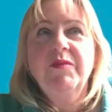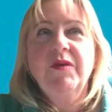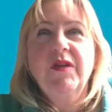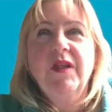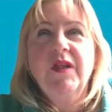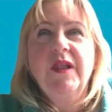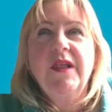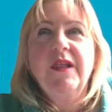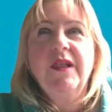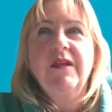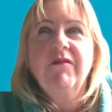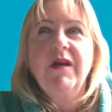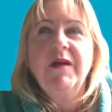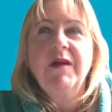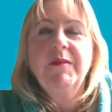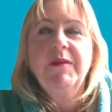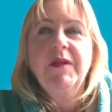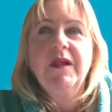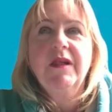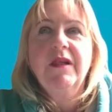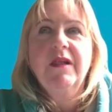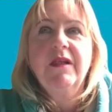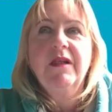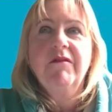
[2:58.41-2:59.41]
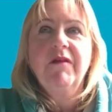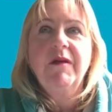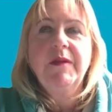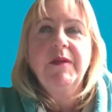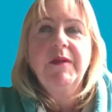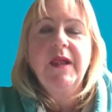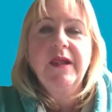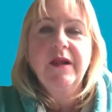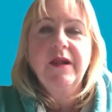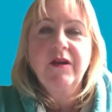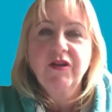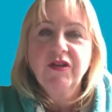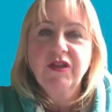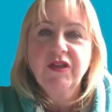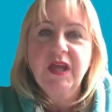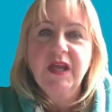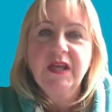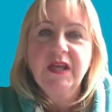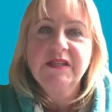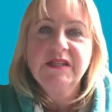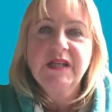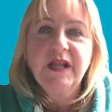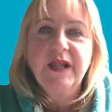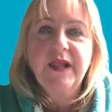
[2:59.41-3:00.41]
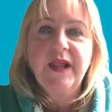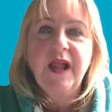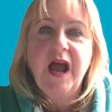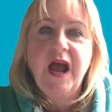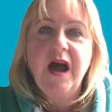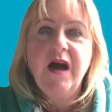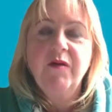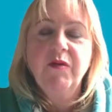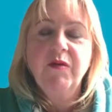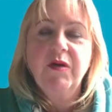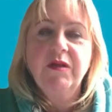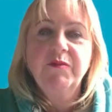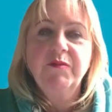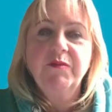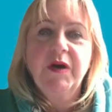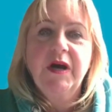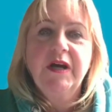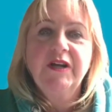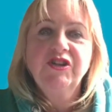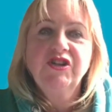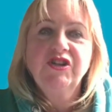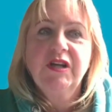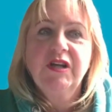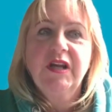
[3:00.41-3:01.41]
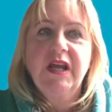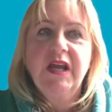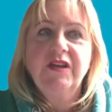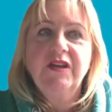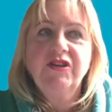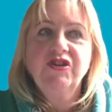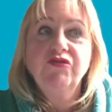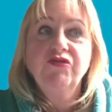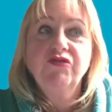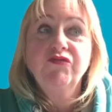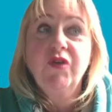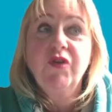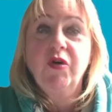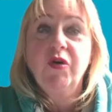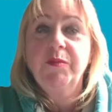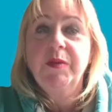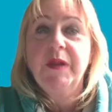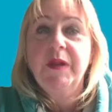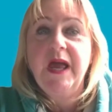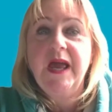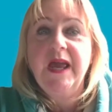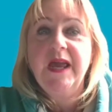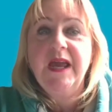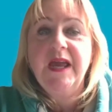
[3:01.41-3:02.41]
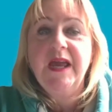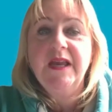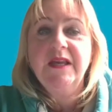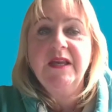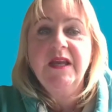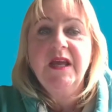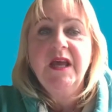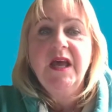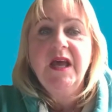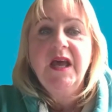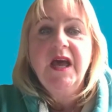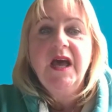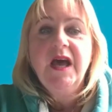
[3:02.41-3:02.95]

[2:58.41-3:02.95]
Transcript: but scripts is thing to start with, but actually do role playing,